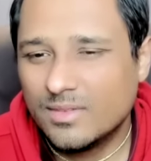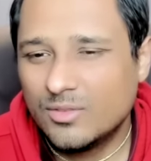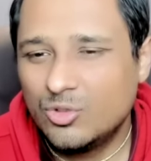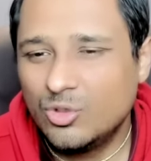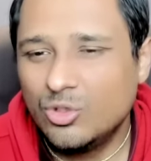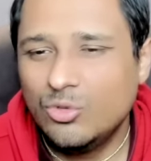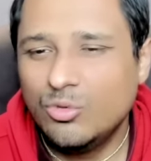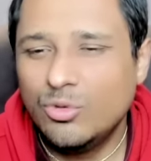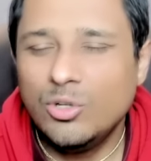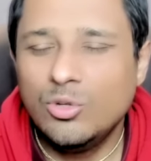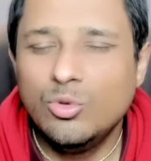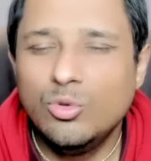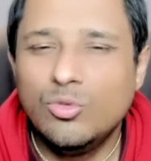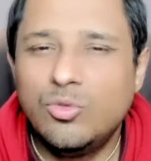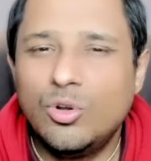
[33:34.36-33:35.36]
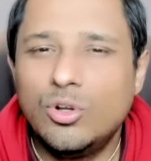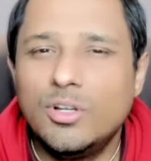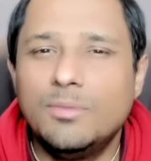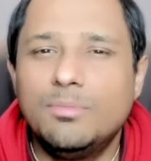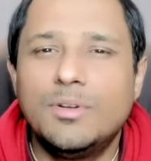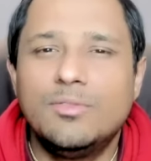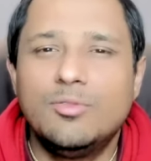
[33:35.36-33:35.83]
So you will look for
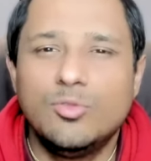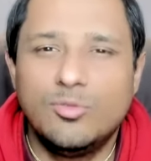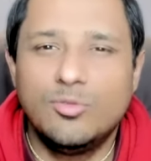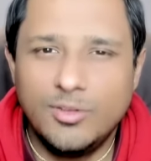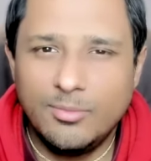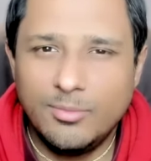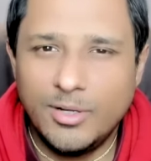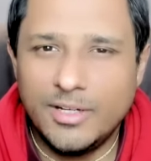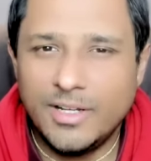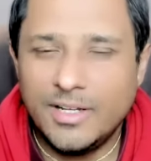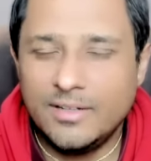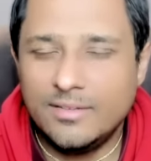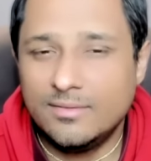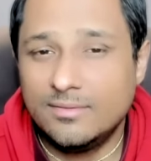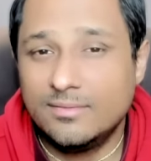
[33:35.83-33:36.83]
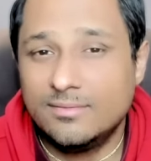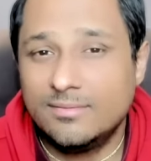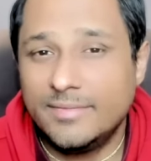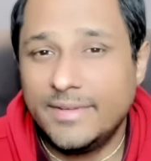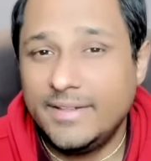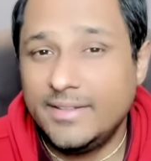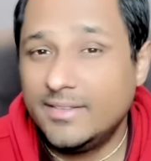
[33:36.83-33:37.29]
deeper fulfillment and
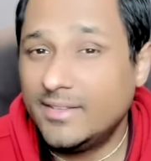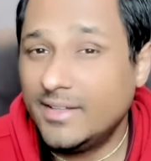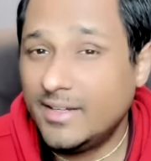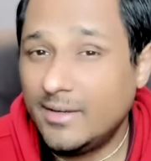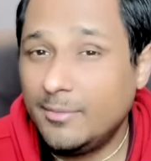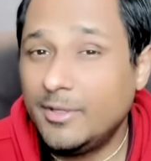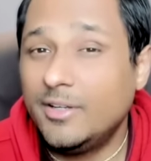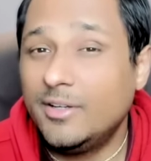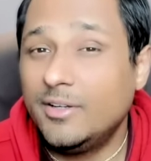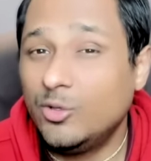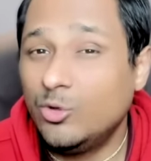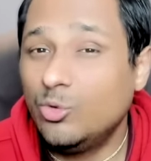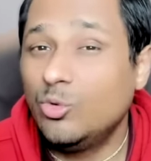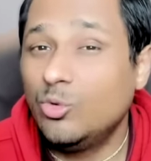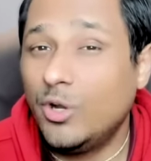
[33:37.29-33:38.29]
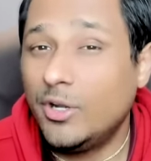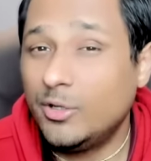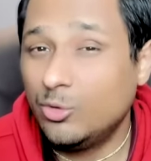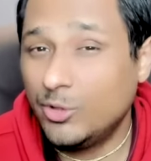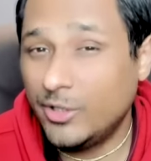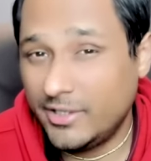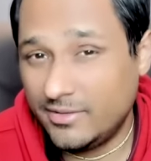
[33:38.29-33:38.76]
it is recommended you go and
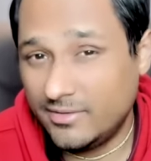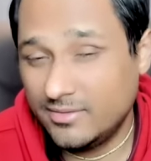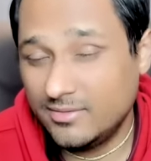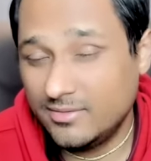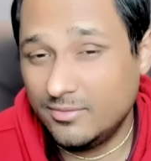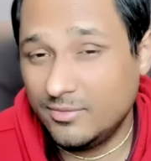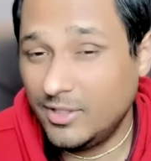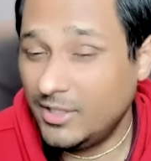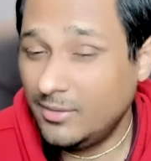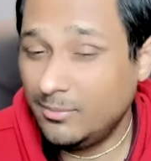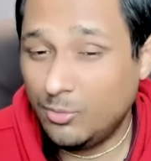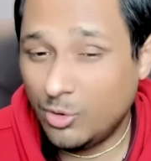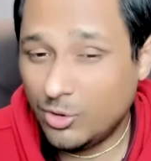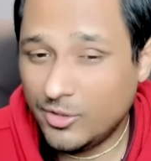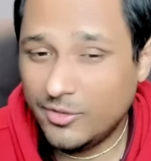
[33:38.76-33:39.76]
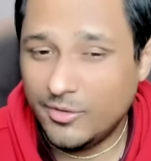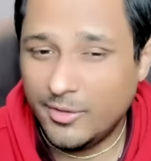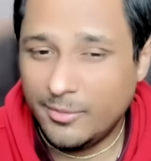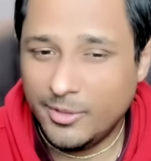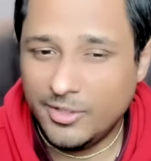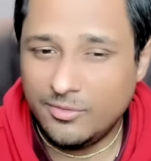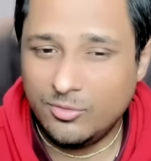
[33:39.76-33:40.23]
donate. Very important
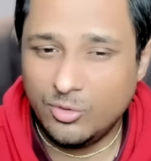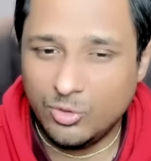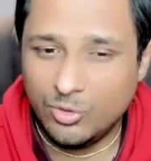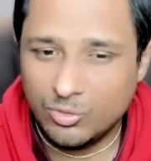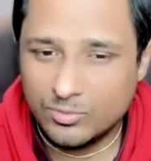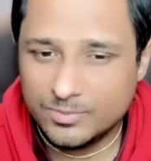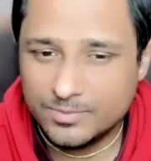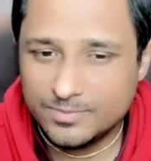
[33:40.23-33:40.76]
remedy for you.